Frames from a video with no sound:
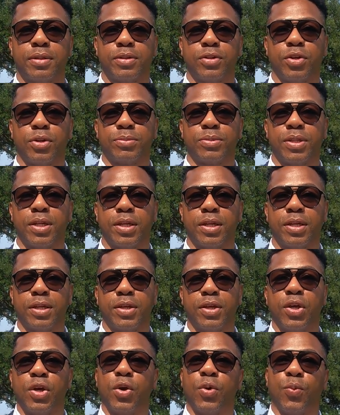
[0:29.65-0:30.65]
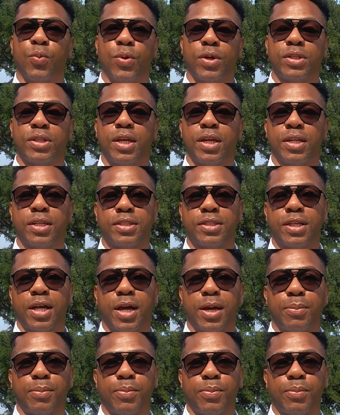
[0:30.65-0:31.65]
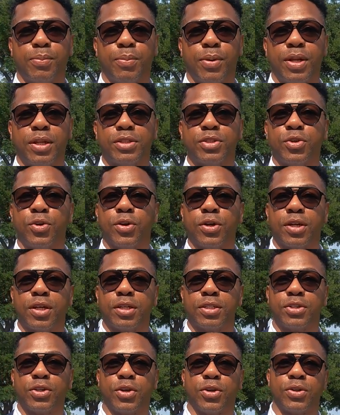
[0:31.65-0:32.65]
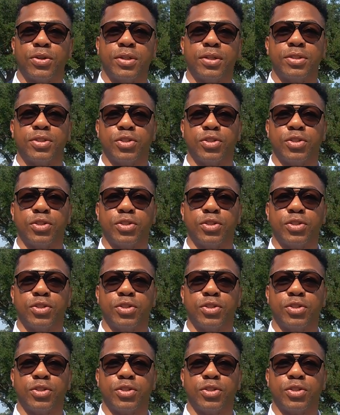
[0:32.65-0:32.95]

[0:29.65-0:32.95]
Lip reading: You know what I'm saying? One day at a time. But it's all good, though.